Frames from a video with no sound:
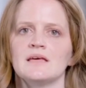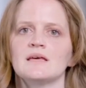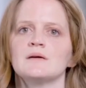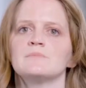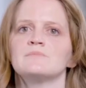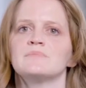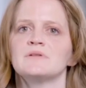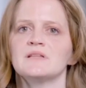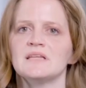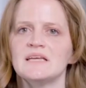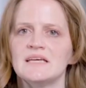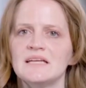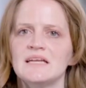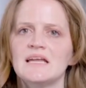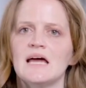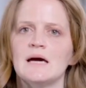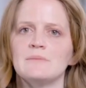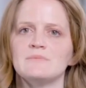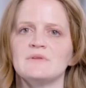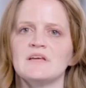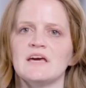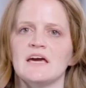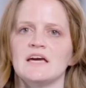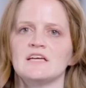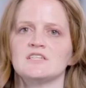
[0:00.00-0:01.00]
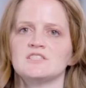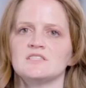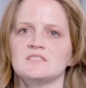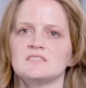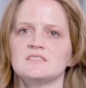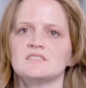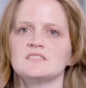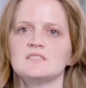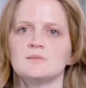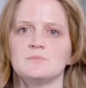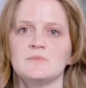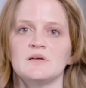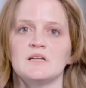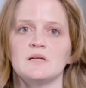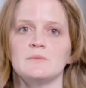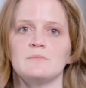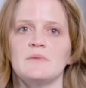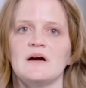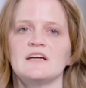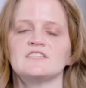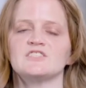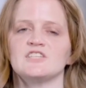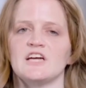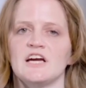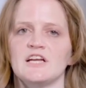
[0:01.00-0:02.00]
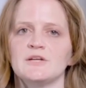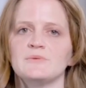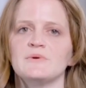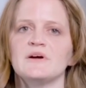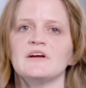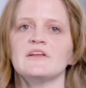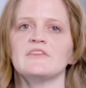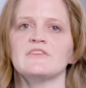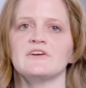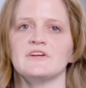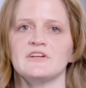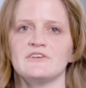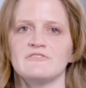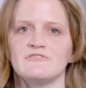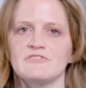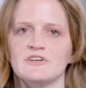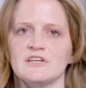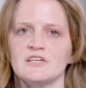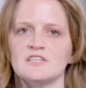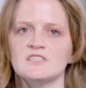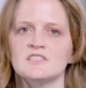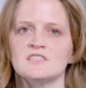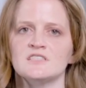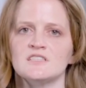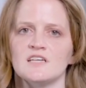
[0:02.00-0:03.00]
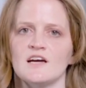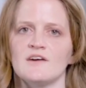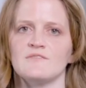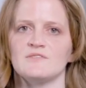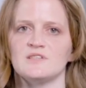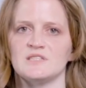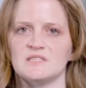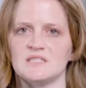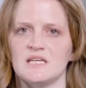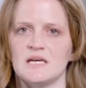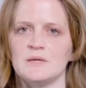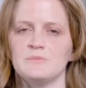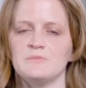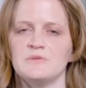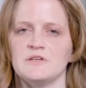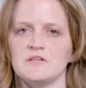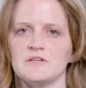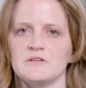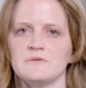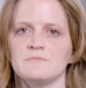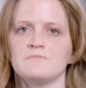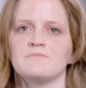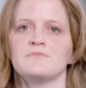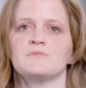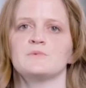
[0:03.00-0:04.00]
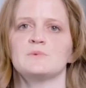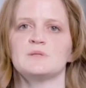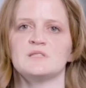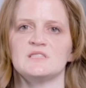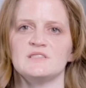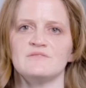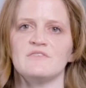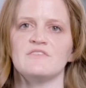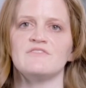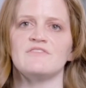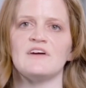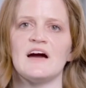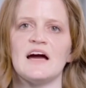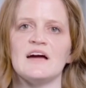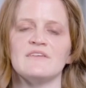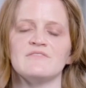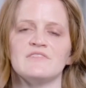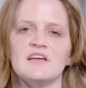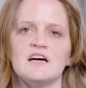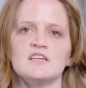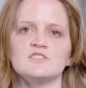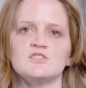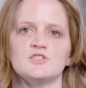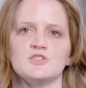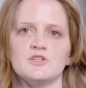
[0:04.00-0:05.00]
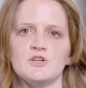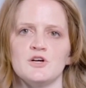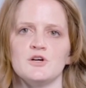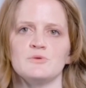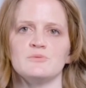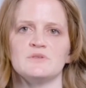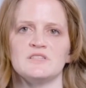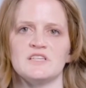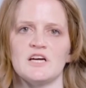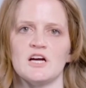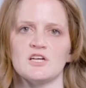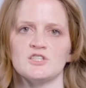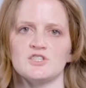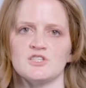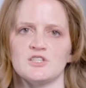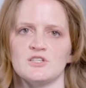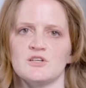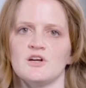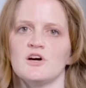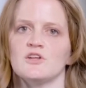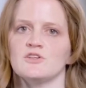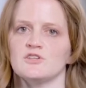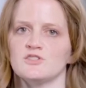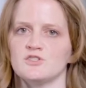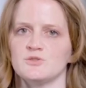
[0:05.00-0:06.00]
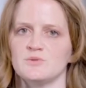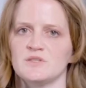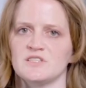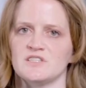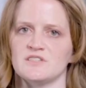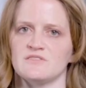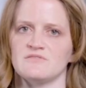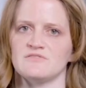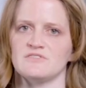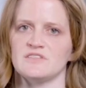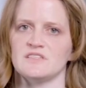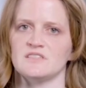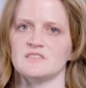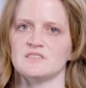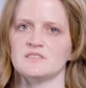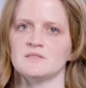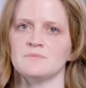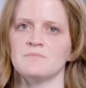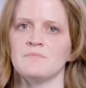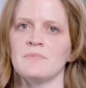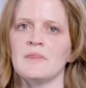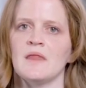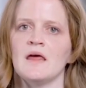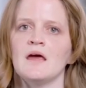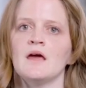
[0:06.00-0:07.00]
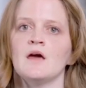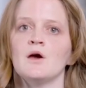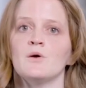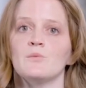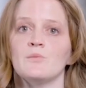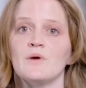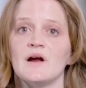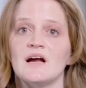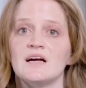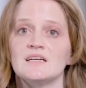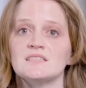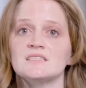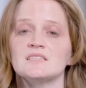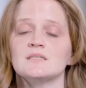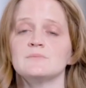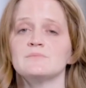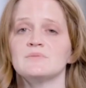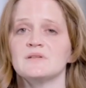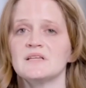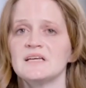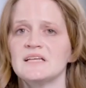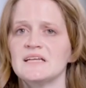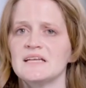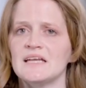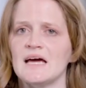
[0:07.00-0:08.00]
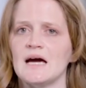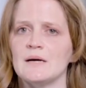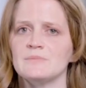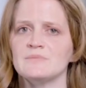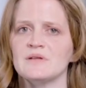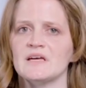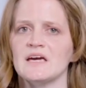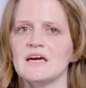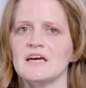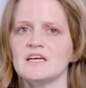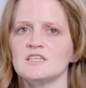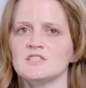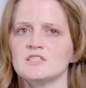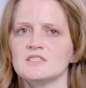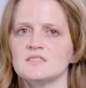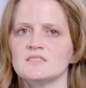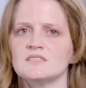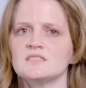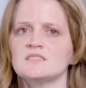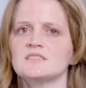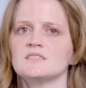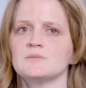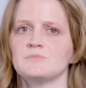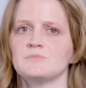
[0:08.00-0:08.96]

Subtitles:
Completed applications submitted by January 31st of the same year receive a 5,000 euro reduction on the tuition fees, whereas completed applications